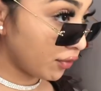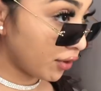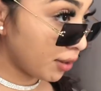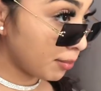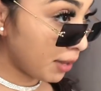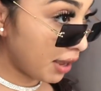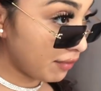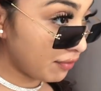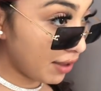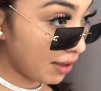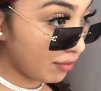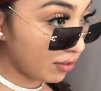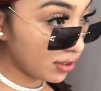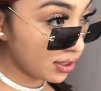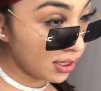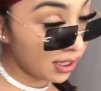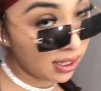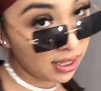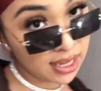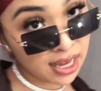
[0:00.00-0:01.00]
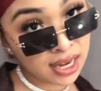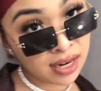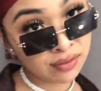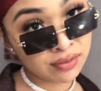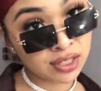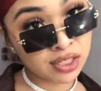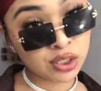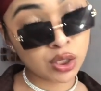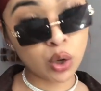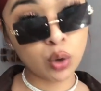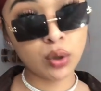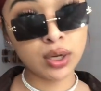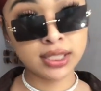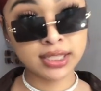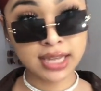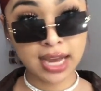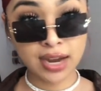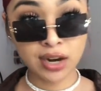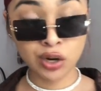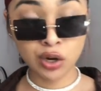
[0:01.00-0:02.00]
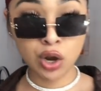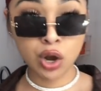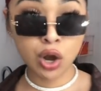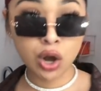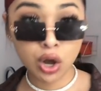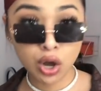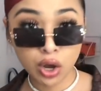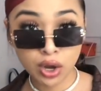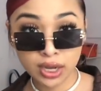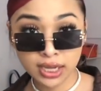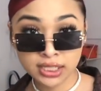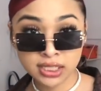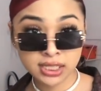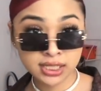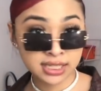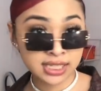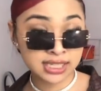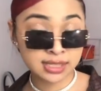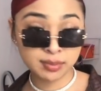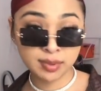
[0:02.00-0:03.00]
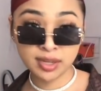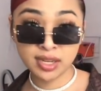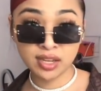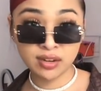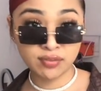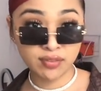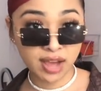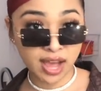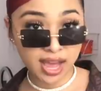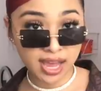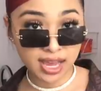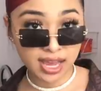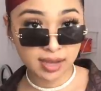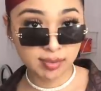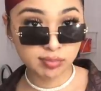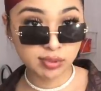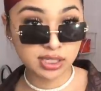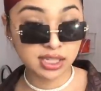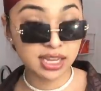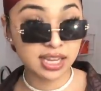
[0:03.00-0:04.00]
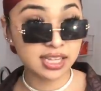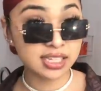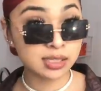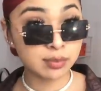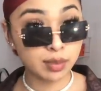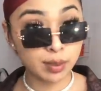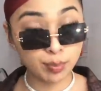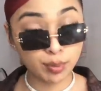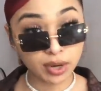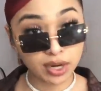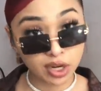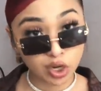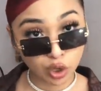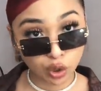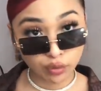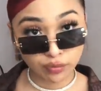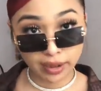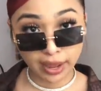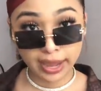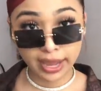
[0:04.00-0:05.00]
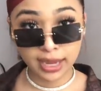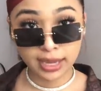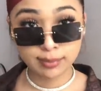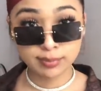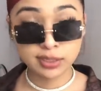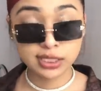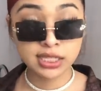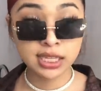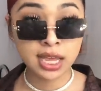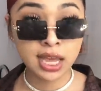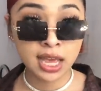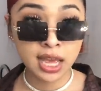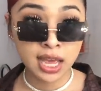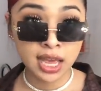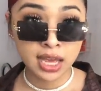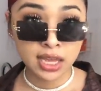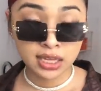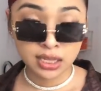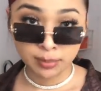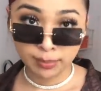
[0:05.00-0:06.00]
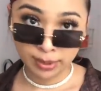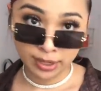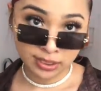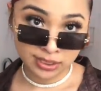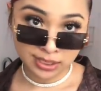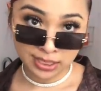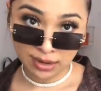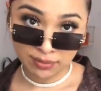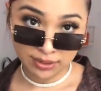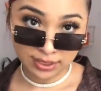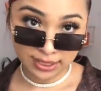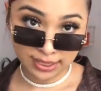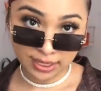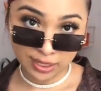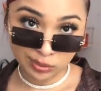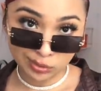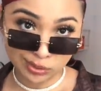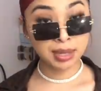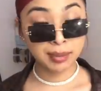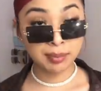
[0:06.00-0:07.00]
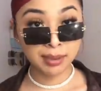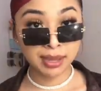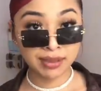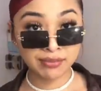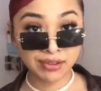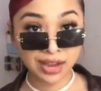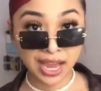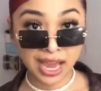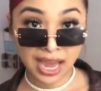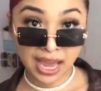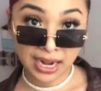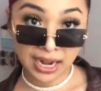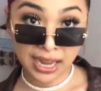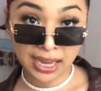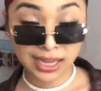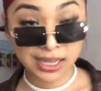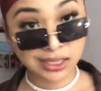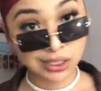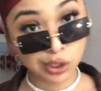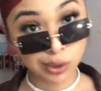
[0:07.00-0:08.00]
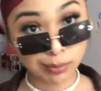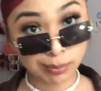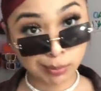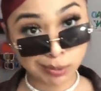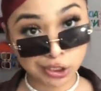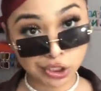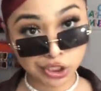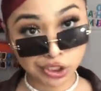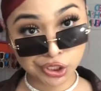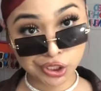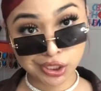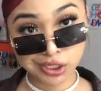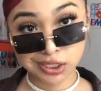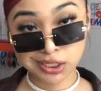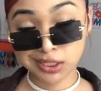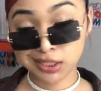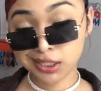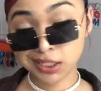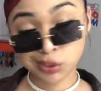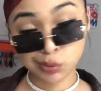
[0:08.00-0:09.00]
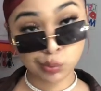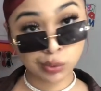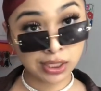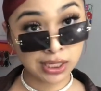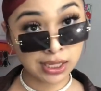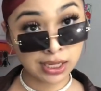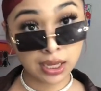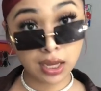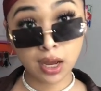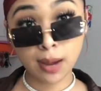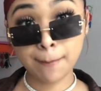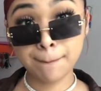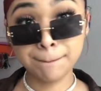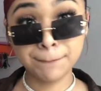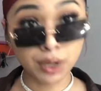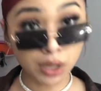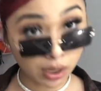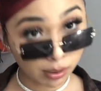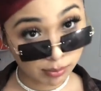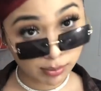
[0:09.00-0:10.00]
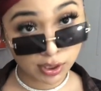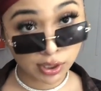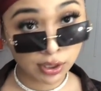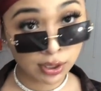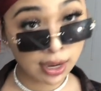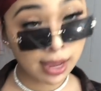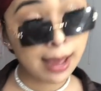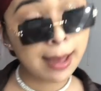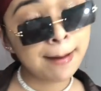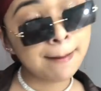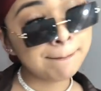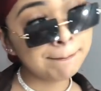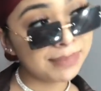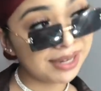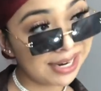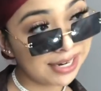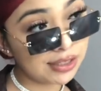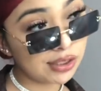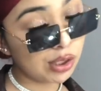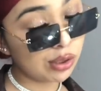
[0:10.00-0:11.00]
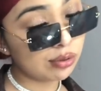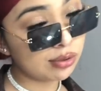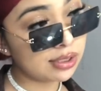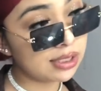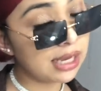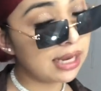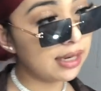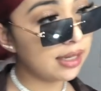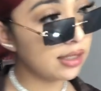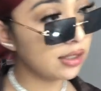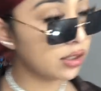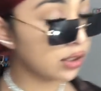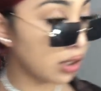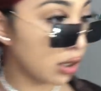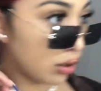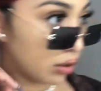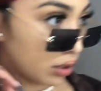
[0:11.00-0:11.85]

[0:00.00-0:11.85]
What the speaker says: my favorite thing out of this whole entire haul, it just gives me good vibes. It gives me pretty girl vibes compared to everything else. Maybe if I had like a little bit more cheese, this would look bomber, but I don't, sadly. So